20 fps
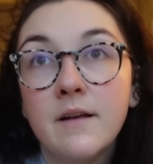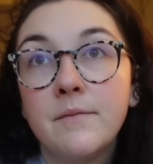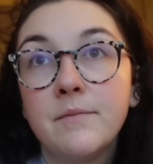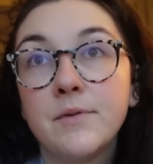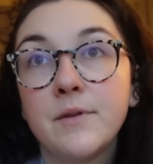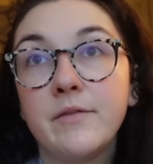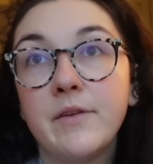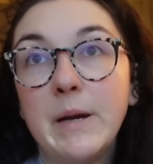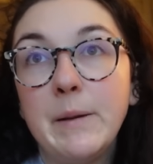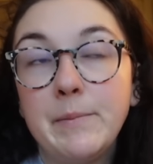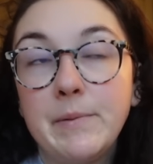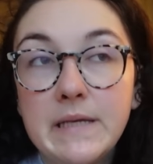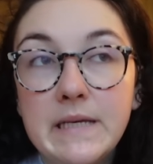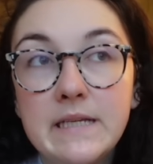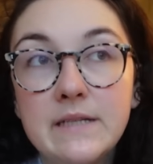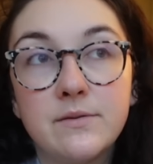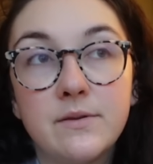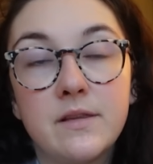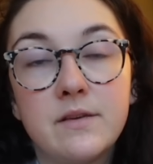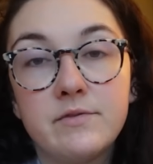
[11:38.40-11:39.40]
they're very
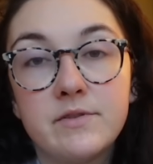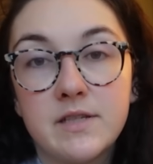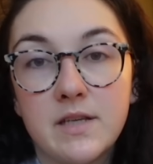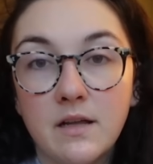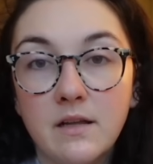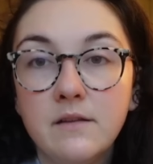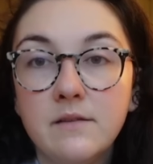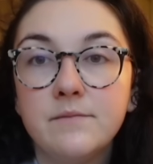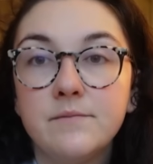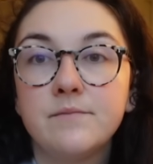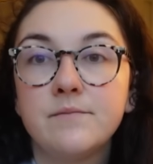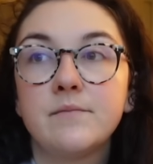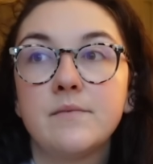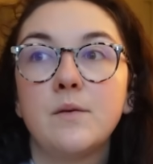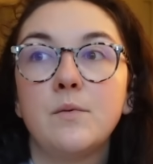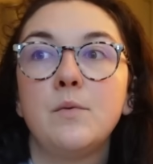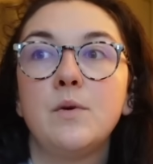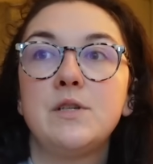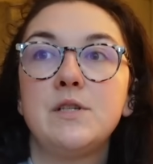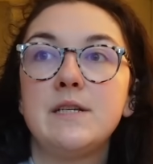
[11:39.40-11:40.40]
pleased with the result,
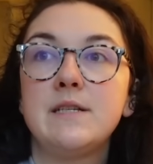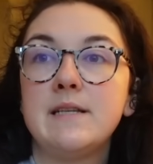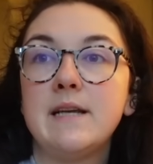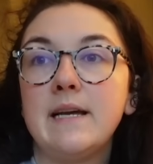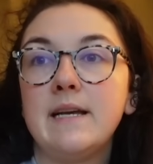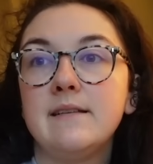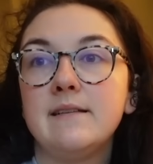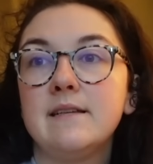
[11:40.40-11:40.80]
which is nice.